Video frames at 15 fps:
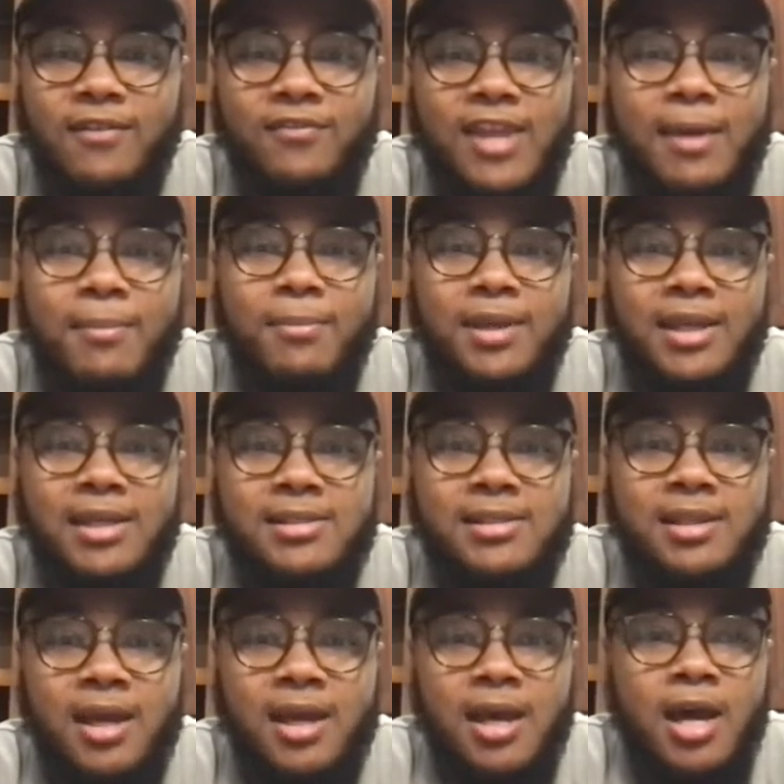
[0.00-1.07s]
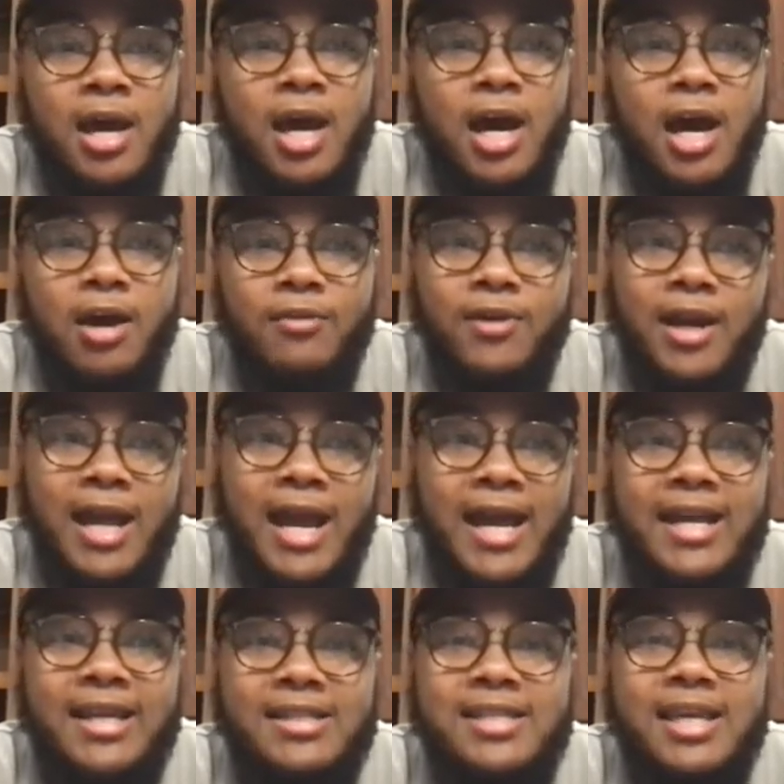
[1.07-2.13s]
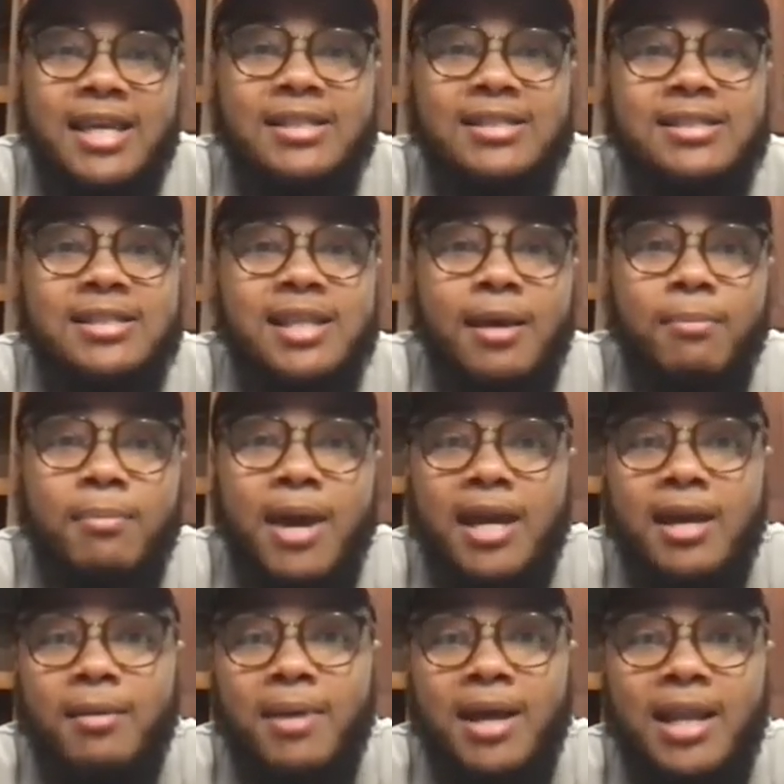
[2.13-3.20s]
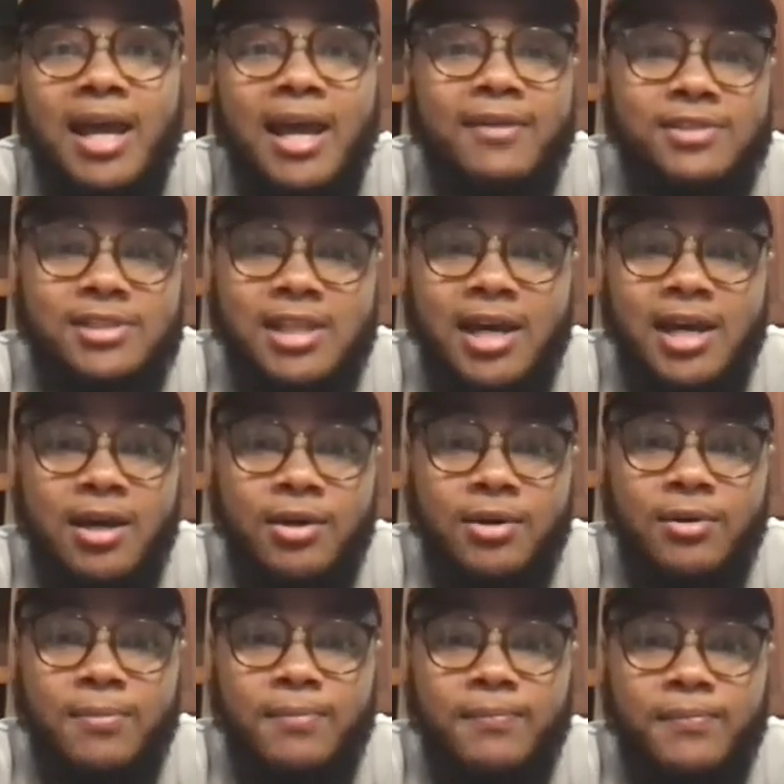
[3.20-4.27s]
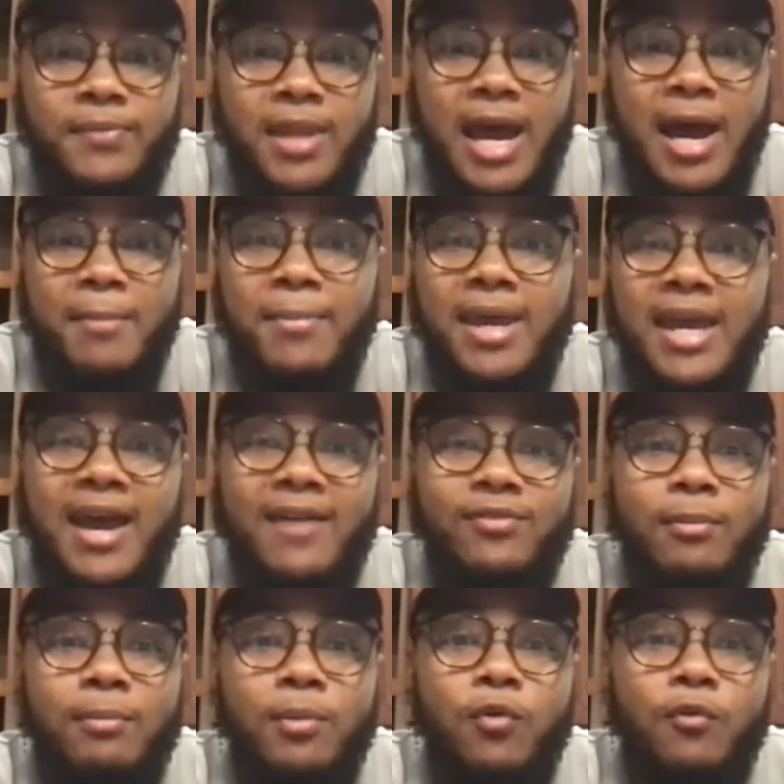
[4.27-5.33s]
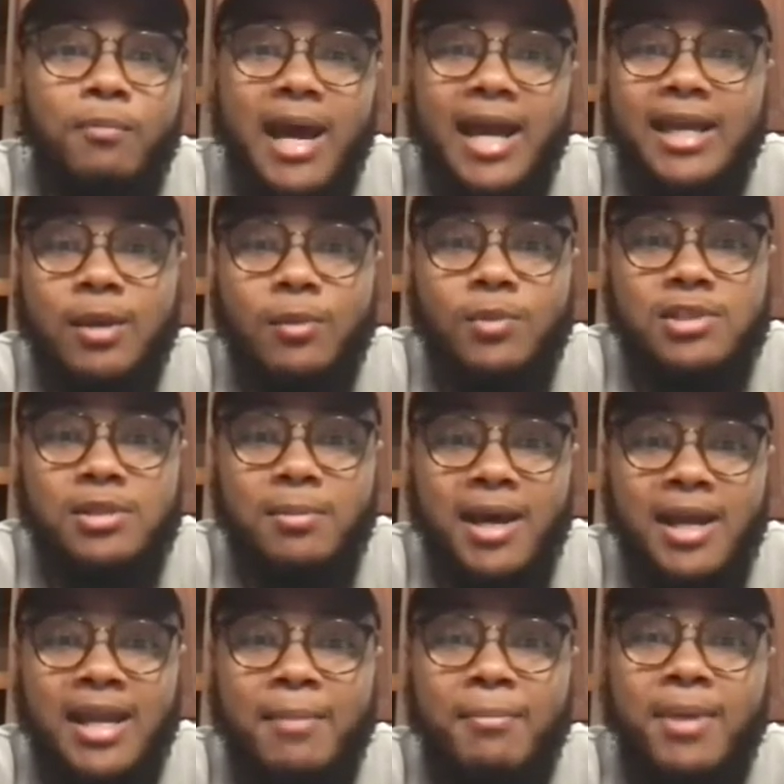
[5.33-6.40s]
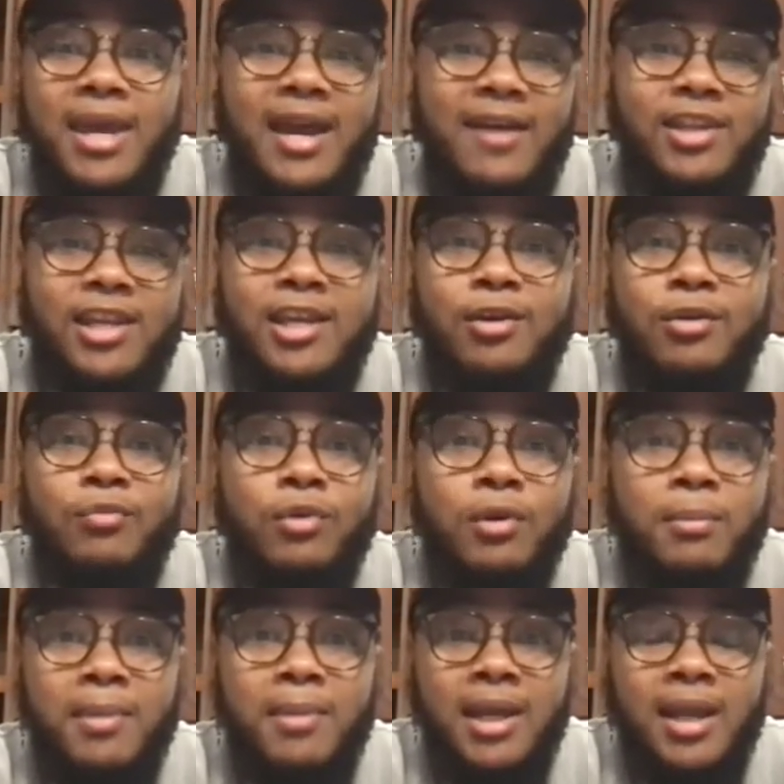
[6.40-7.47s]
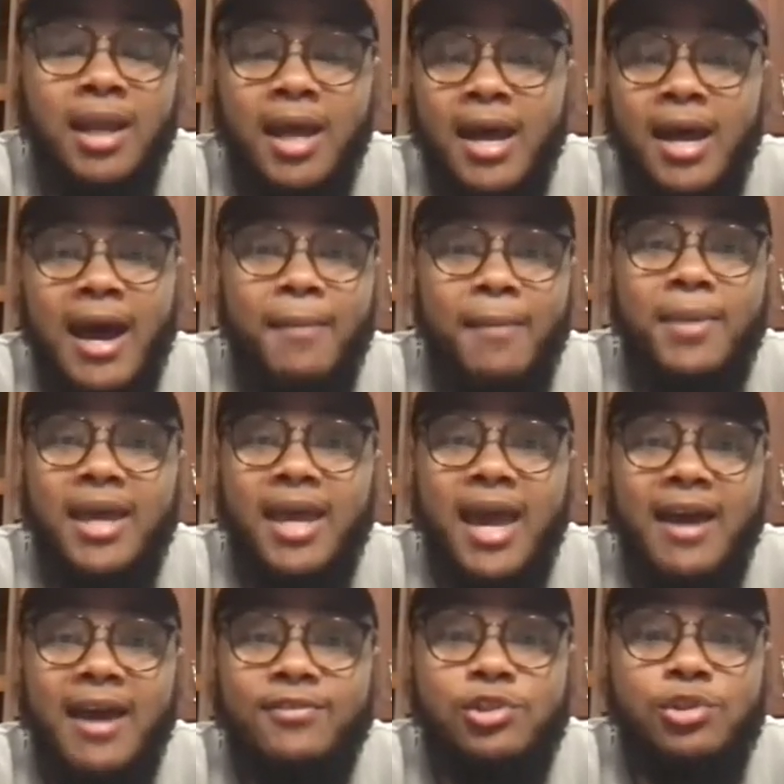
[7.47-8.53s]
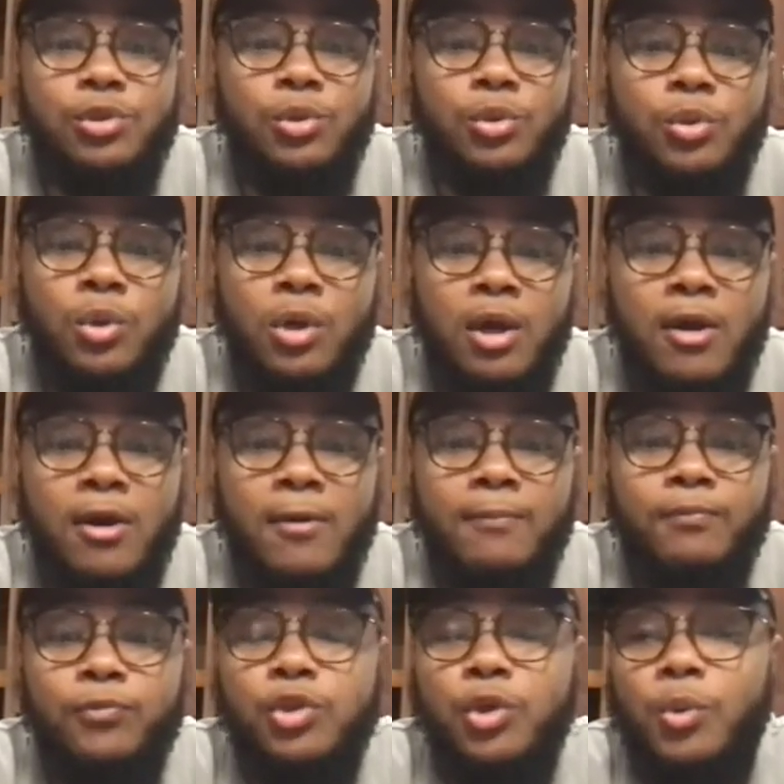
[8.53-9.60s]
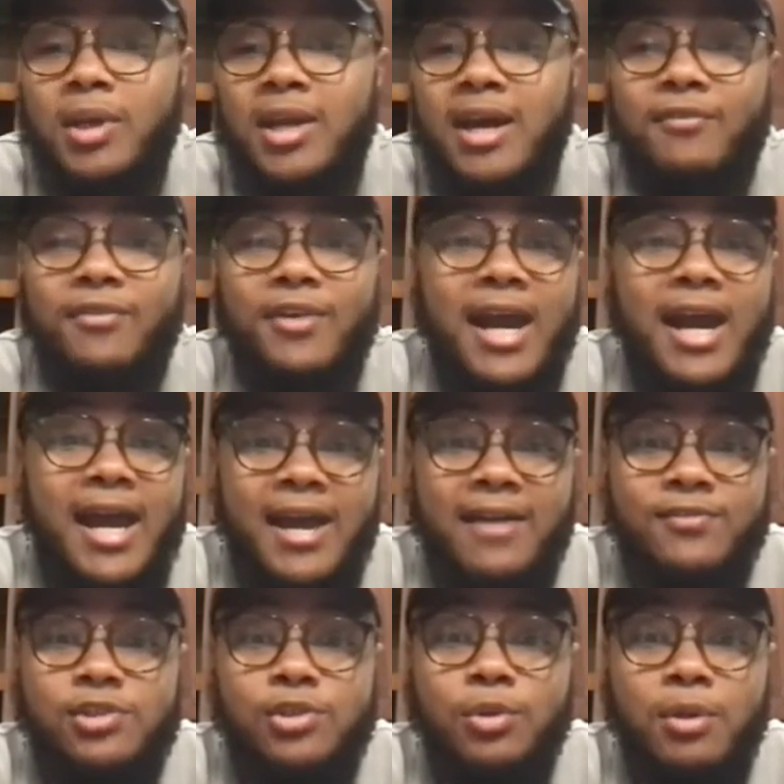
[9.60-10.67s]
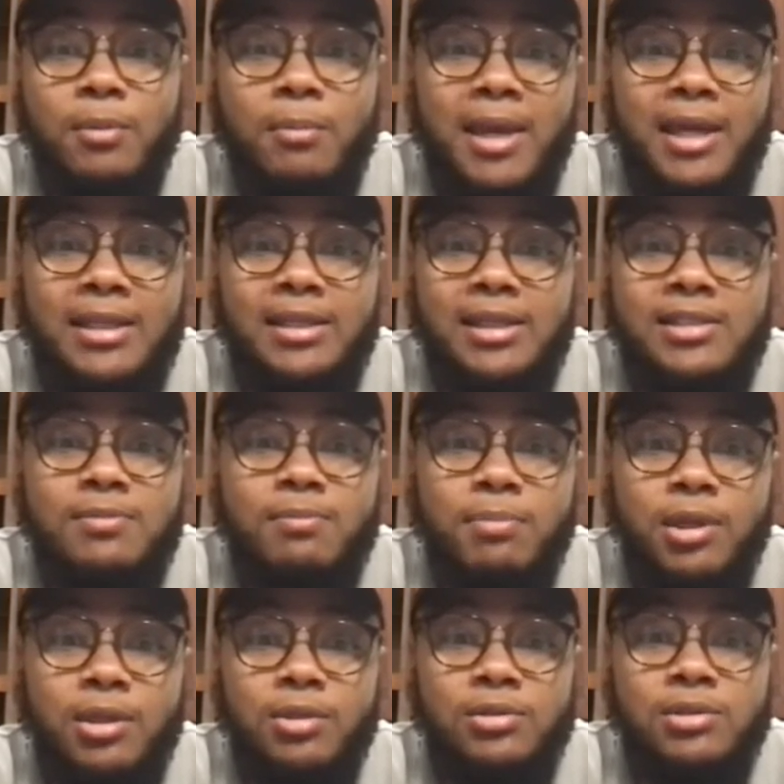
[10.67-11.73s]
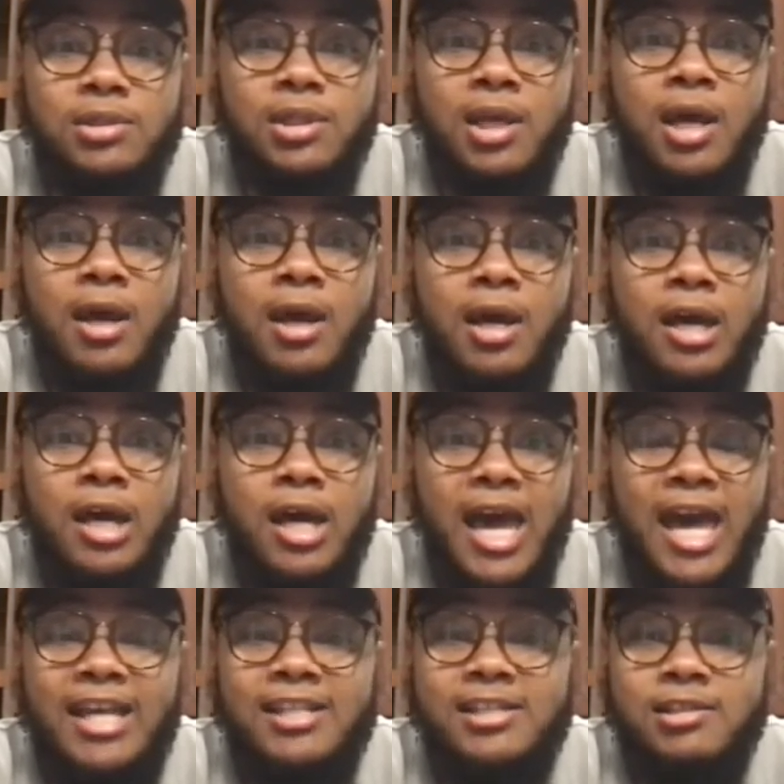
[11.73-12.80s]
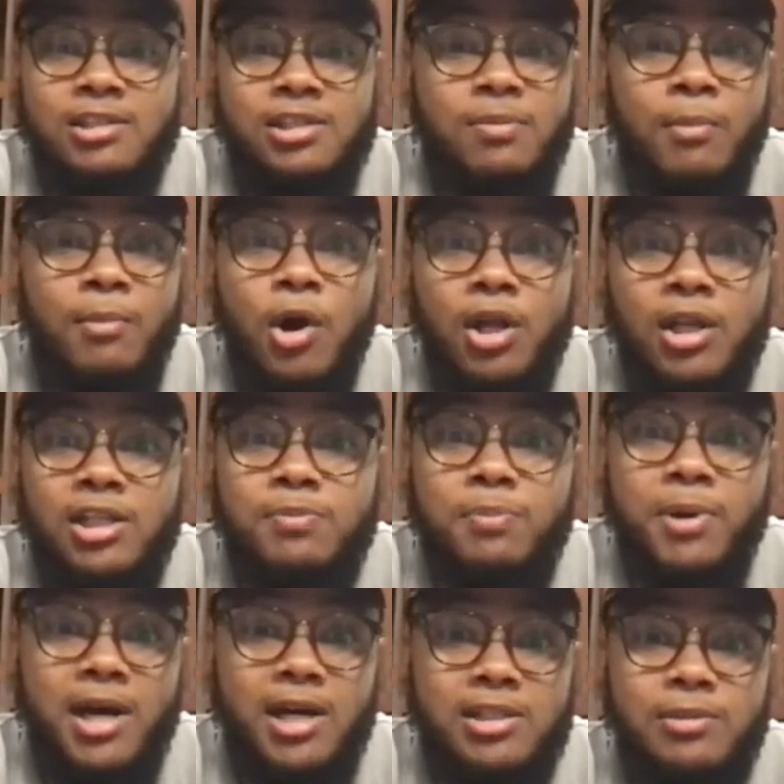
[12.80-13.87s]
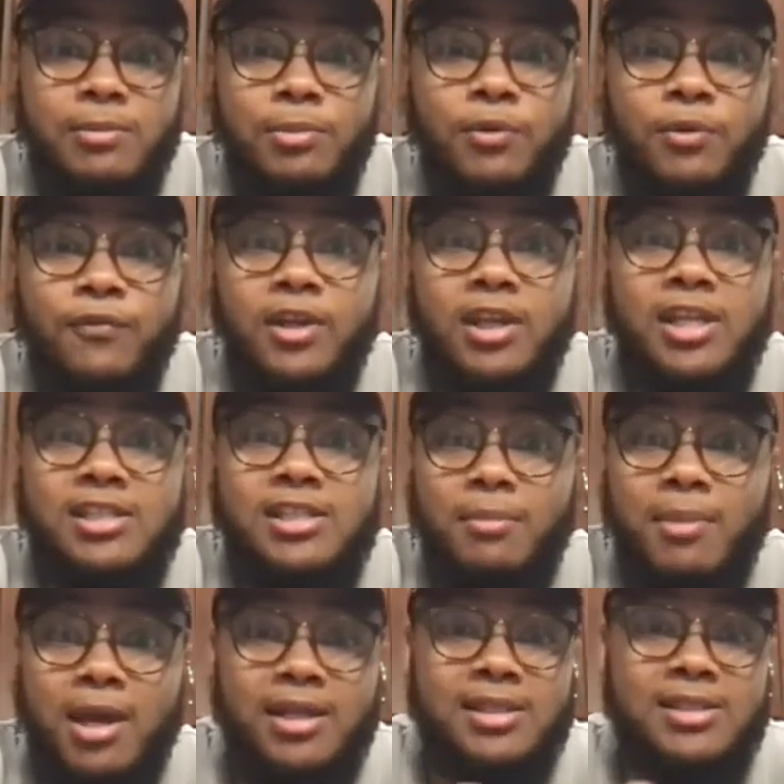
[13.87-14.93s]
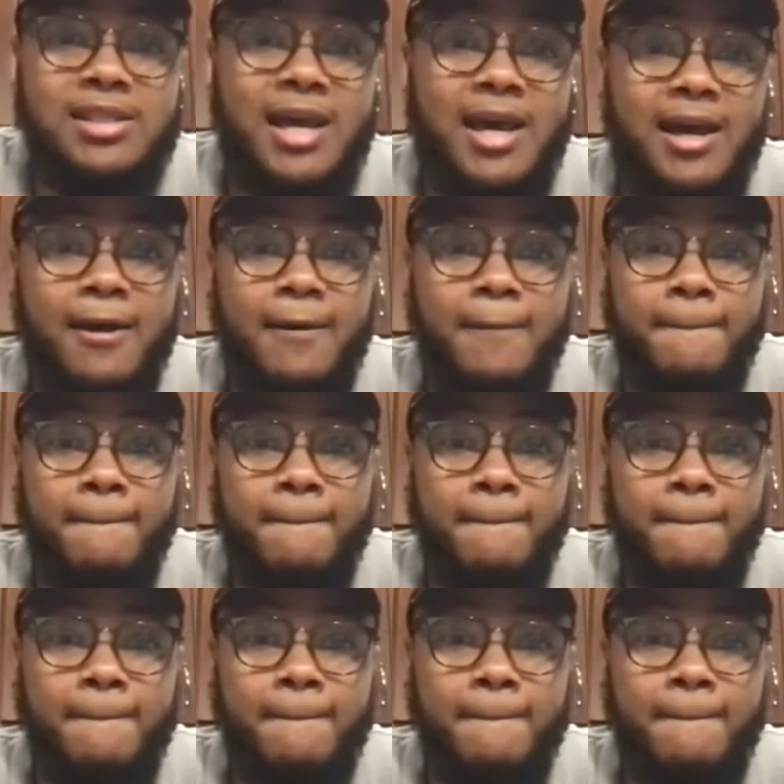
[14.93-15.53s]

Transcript: that means, all right, I got to take a step back in my lifestyle. I may have to move back in with somebody. I may have to get a roommate. I may have to do whatever I have to make these bills as small as possible for this amount of time.